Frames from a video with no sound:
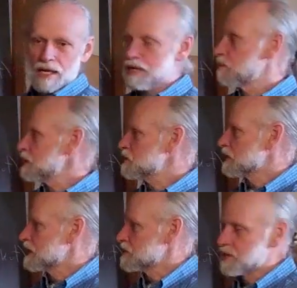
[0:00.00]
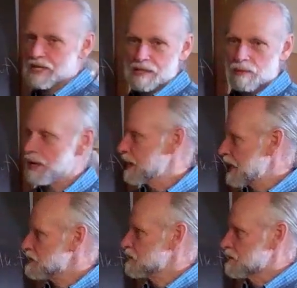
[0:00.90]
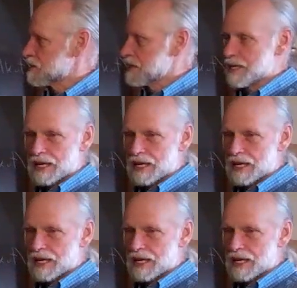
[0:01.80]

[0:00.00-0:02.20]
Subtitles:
In what you're going to see, what I'd ask you to see